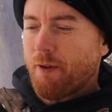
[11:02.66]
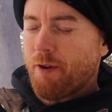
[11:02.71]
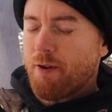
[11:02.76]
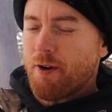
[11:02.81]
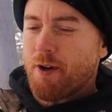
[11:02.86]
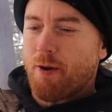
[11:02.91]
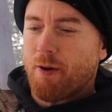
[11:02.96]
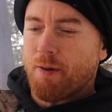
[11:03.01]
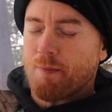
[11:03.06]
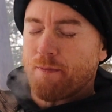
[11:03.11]

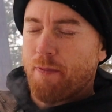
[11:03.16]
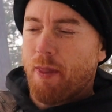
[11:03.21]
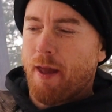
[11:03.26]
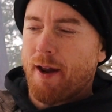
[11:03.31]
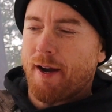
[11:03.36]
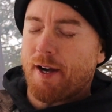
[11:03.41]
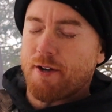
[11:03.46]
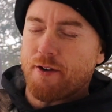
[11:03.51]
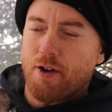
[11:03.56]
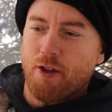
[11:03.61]
You know,
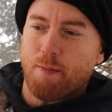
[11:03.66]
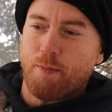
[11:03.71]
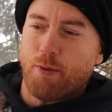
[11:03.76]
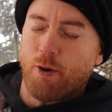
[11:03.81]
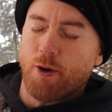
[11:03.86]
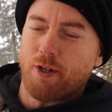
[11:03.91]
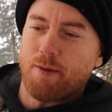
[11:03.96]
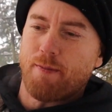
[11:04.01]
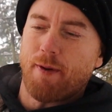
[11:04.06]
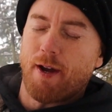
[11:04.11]
I got another
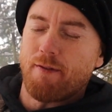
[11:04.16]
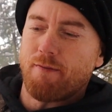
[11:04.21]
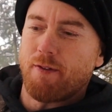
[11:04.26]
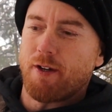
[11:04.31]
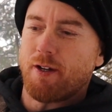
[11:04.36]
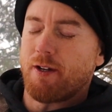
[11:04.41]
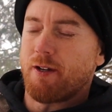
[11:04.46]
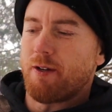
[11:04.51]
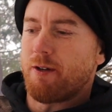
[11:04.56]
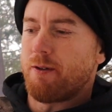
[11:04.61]
porcupine
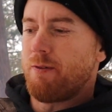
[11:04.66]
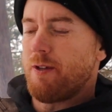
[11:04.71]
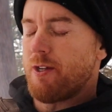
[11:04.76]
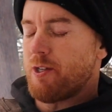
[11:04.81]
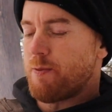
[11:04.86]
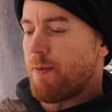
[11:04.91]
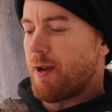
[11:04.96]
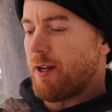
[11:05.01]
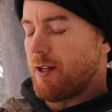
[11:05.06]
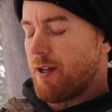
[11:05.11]
video.
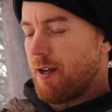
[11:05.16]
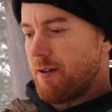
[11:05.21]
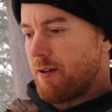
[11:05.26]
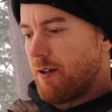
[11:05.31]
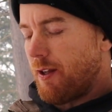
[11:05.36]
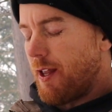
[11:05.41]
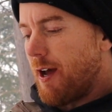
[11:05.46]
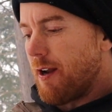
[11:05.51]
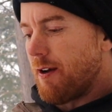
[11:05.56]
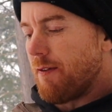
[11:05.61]
It's been getting
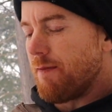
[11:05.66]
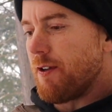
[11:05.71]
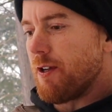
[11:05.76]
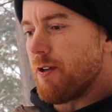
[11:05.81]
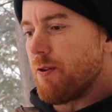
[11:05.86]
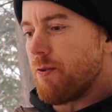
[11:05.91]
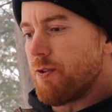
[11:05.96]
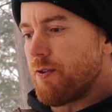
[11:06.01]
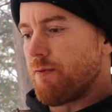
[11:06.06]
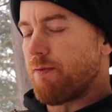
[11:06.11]
a lot of
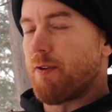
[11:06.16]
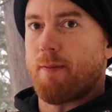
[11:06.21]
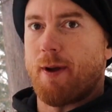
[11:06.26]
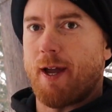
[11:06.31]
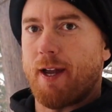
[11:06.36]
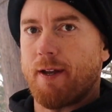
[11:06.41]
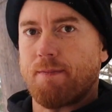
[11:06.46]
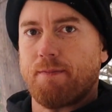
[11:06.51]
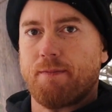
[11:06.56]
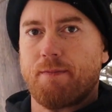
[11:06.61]
views for
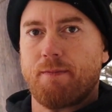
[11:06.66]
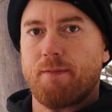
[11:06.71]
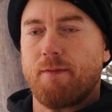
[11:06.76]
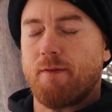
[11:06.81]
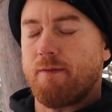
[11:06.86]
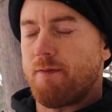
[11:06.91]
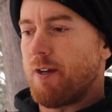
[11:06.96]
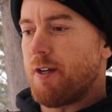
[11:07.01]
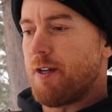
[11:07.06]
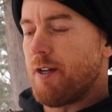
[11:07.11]
my
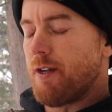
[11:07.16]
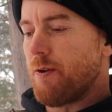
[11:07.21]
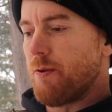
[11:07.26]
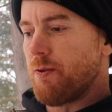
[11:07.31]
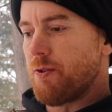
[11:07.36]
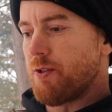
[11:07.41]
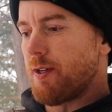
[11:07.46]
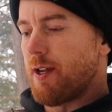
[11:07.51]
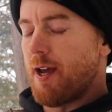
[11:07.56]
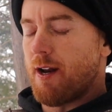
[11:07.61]

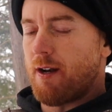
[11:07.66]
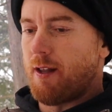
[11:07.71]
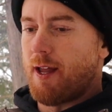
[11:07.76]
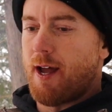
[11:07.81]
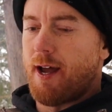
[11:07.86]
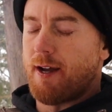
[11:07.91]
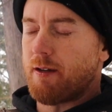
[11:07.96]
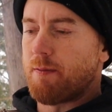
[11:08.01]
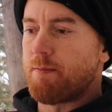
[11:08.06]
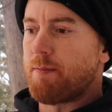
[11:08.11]
videos. Not a
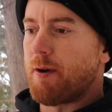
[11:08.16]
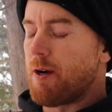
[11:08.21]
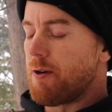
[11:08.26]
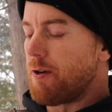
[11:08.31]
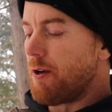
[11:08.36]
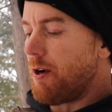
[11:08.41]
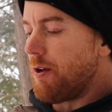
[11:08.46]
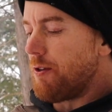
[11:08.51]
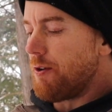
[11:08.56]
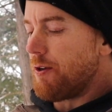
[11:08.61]
lot compared
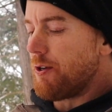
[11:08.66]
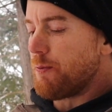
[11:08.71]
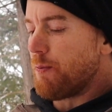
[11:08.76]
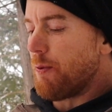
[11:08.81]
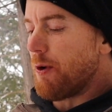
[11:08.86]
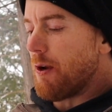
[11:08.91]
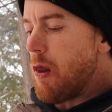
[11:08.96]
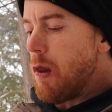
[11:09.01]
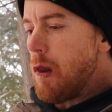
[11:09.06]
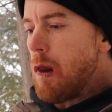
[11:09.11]
to others,
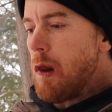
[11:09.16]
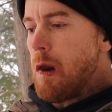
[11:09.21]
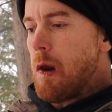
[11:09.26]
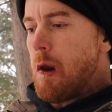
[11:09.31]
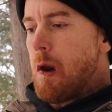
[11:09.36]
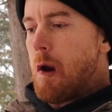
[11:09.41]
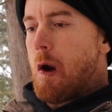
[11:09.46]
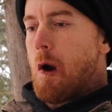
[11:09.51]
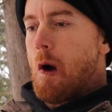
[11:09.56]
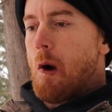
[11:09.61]
but
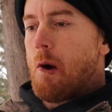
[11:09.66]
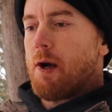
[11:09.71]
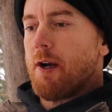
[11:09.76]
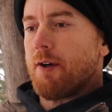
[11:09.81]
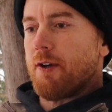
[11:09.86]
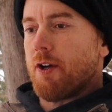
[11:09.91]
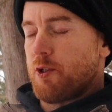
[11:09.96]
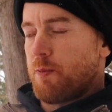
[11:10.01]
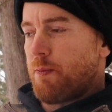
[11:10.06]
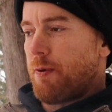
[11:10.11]

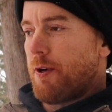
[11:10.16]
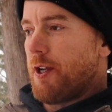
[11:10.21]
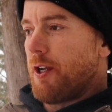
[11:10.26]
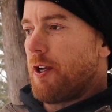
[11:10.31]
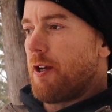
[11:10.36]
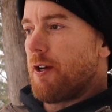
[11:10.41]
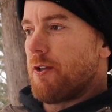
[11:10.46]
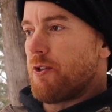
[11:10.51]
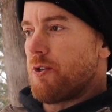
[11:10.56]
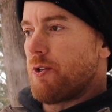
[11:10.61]
it does pretty
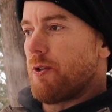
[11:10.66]
good.